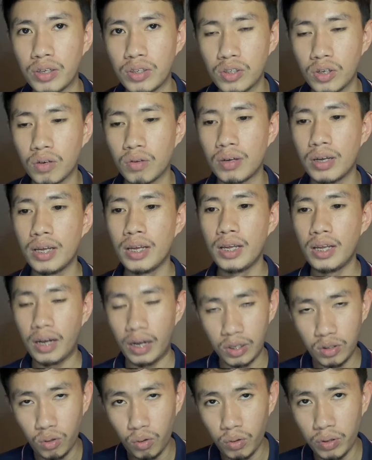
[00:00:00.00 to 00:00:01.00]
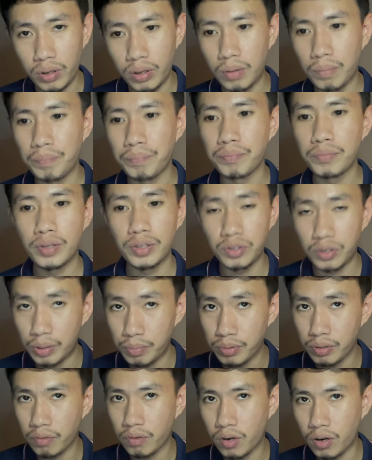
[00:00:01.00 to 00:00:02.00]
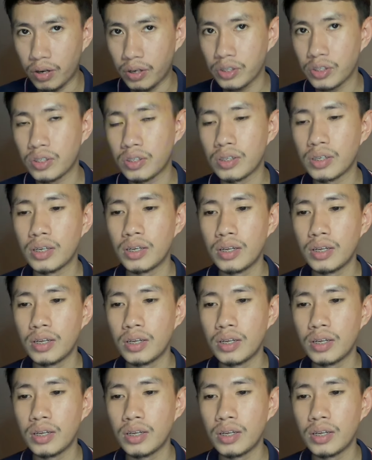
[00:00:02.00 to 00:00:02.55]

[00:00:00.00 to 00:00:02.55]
So I told him, in terms of cost,